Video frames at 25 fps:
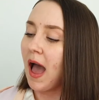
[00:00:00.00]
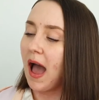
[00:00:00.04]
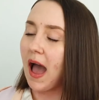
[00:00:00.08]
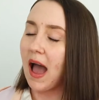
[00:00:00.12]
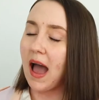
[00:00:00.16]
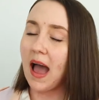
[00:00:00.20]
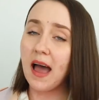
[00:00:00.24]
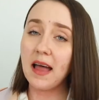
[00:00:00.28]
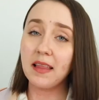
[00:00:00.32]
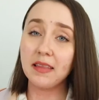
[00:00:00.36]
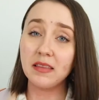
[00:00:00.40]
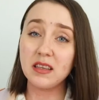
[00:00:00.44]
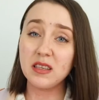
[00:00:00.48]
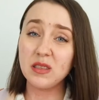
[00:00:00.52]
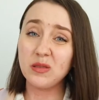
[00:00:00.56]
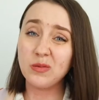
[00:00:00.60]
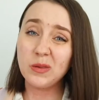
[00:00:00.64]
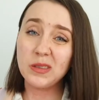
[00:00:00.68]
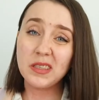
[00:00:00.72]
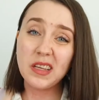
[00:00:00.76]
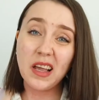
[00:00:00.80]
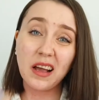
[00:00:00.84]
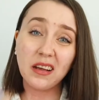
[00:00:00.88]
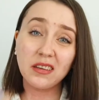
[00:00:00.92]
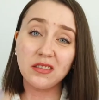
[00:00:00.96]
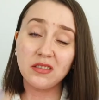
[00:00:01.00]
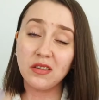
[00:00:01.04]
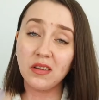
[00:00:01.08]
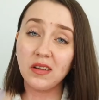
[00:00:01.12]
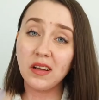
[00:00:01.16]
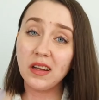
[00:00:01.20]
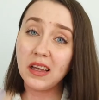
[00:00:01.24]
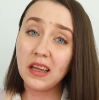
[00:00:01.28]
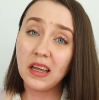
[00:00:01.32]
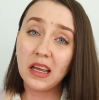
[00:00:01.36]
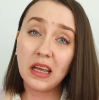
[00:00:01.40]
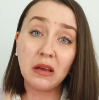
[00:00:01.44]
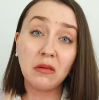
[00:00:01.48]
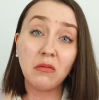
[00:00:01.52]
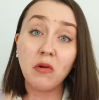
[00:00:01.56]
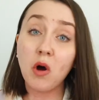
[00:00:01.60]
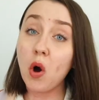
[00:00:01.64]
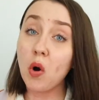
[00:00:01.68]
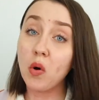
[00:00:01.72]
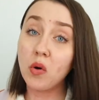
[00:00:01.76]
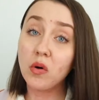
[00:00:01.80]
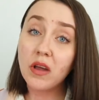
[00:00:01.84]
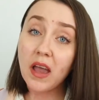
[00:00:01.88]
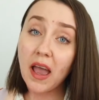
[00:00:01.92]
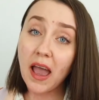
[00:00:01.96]
And this was actually
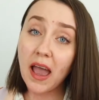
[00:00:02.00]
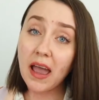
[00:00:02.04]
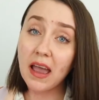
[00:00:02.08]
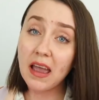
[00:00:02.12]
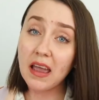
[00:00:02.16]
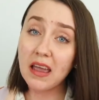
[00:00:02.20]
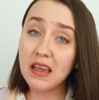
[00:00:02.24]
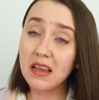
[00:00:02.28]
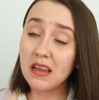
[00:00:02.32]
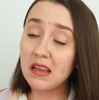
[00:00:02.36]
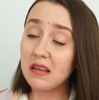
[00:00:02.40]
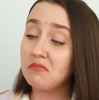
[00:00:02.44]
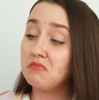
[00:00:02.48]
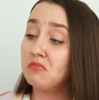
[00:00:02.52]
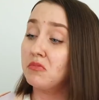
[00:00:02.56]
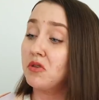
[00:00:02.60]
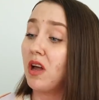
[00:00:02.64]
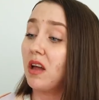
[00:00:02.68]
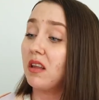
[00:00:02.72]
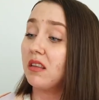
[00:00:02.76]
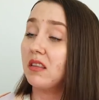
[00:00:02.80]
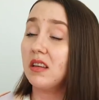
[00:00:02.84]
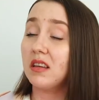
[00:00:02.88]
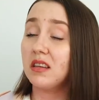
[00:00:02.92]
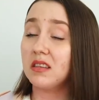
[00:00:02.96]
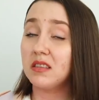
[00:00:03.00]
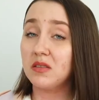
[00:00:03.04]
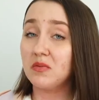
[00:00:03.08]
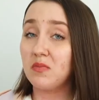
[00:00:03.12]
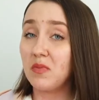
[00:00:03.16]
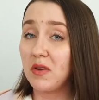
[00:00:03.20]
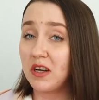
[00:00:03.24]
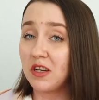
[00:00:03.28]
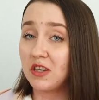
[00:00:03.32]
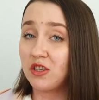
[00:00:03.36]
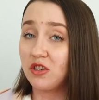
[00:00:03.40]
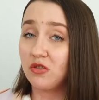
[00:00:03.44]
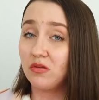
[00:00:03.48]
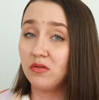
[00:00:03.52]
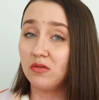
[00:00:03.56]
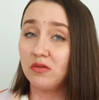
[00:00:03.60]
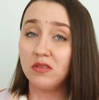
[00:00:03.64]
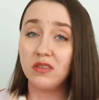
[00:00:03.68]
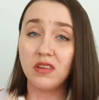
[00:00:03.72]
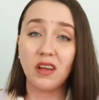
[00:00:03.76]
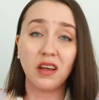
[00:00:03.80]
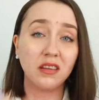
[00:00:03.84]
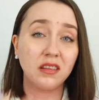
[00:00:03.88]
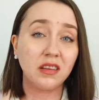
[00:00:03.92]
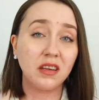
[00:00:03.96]
okay, nothing
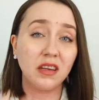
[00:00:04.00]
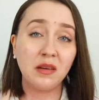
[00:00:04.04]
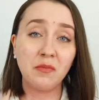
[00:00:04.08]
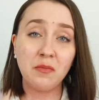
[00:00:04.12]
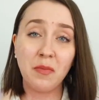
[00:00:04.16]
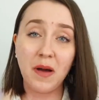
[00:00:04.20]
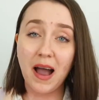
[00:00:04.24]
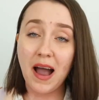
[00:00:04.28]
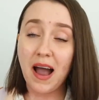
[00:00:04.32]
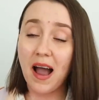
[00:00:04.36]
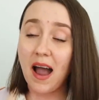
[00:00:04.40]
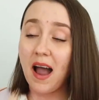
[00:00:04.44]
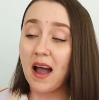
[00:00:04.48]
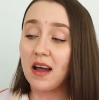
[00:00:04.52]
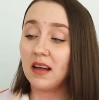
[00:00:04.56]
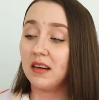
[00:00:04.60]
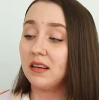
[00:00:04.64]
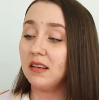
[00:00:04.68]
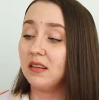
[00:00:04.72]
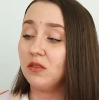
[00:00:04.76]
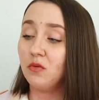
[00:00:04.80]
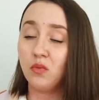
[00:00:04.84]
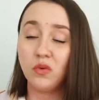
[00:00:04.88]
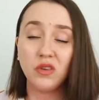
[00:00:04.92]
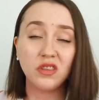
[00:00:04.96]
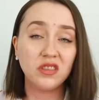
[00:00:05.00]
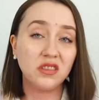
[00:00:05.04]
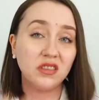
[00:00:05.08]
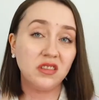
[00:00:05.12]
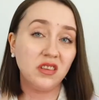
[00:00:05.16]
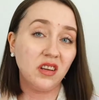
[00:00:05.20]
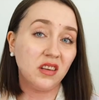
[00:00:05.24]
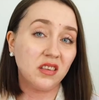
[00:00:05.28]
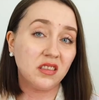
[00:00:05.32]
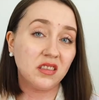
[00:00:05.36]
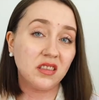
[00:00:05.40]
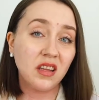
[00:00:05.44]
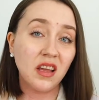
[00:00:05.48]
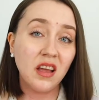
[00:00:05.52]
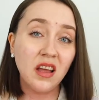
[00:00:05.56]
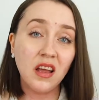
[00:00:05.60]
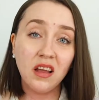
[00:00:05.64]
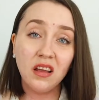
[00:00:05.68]
special, nothing bad. It was just